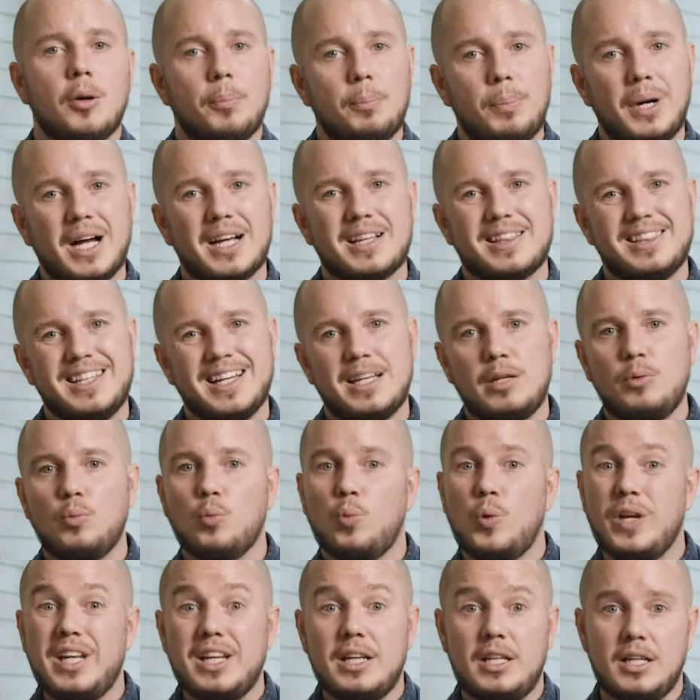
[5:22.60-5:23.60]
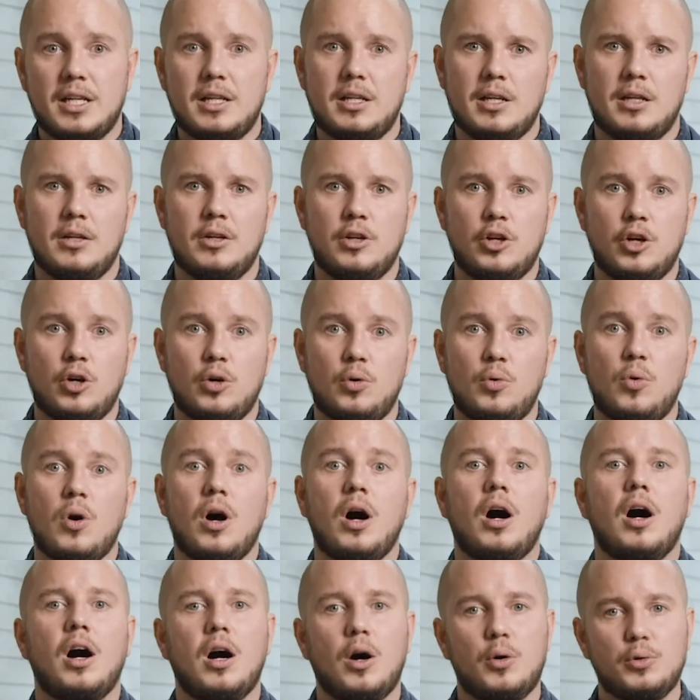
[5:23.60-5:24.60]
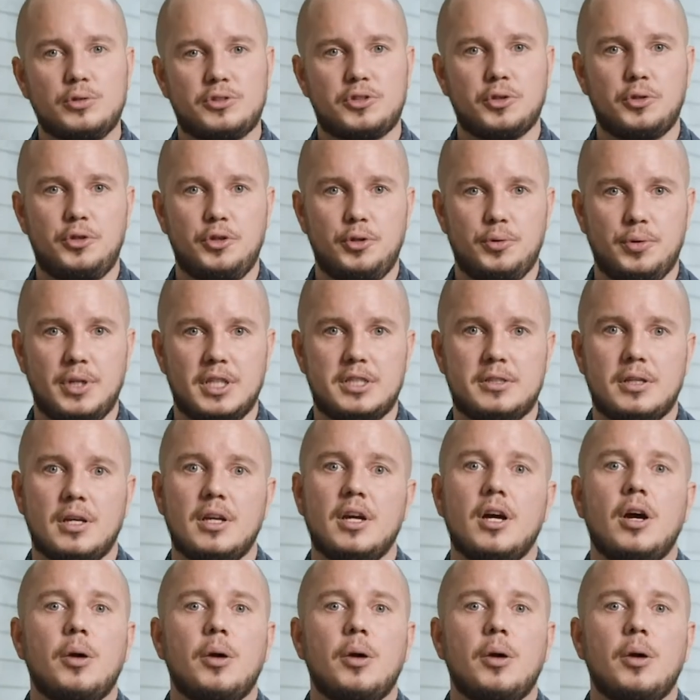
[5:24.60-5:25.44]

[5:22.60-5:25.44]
Back then, we didn't know how to do it,